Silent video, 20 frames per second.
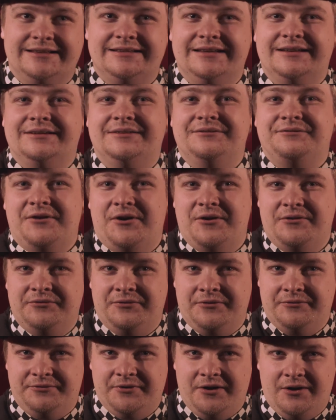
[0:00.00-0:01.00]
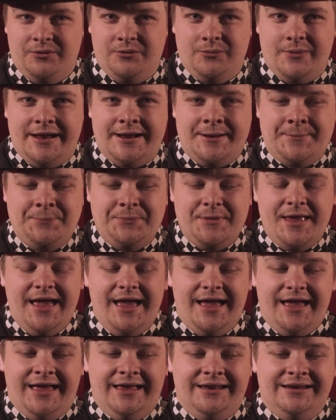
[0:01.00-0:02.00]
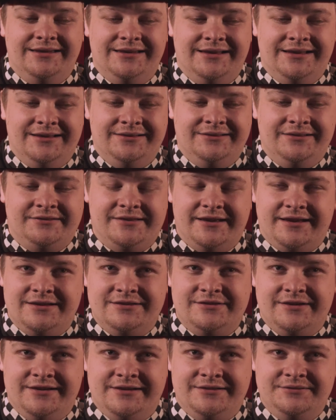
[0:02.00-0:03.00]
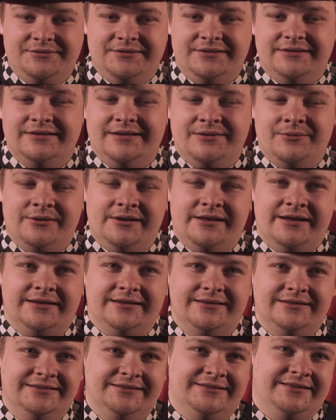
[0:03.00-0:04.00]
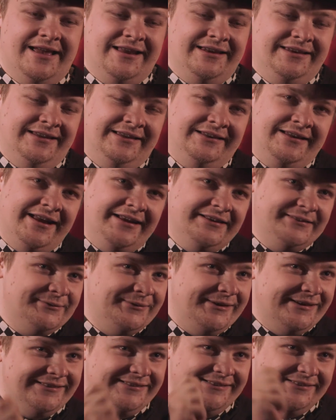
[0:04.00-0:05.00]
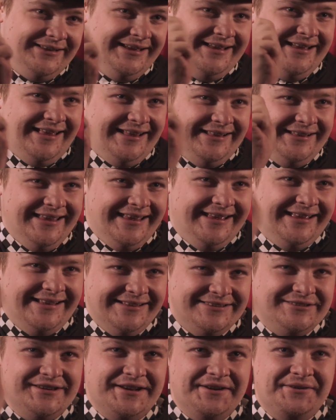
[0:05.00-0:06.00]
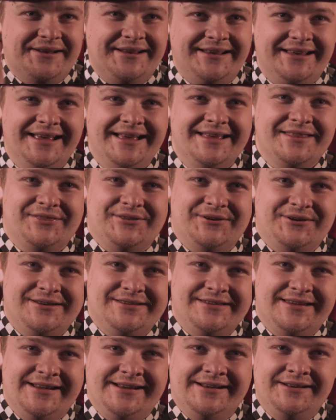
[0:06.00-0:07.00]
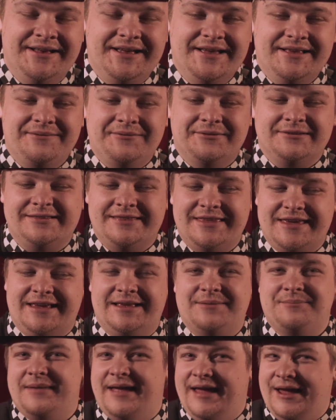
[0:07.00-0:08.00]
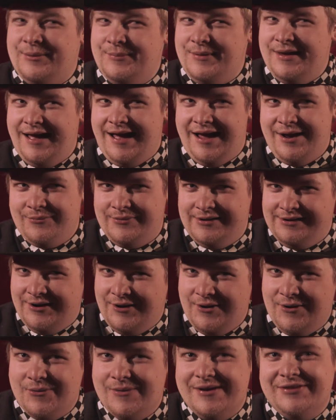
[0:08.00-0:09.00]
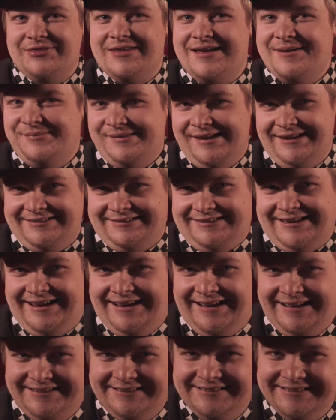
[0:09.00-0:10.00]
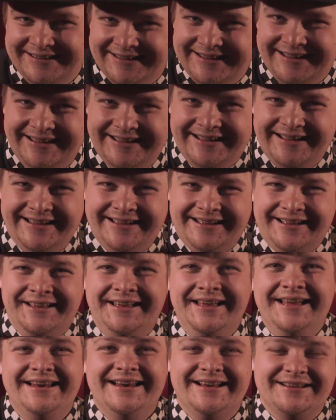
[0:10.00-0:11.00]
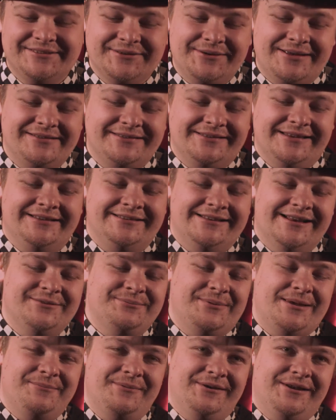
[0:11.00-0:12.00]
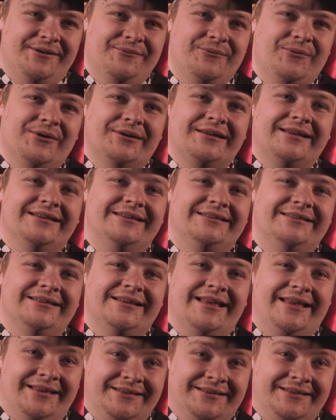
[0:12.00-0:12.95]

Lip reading: it in far from far away. And the second year they were like standing next to it and cheering. Third year it was thinking maybe I will go with them next year. So it's like people are walking,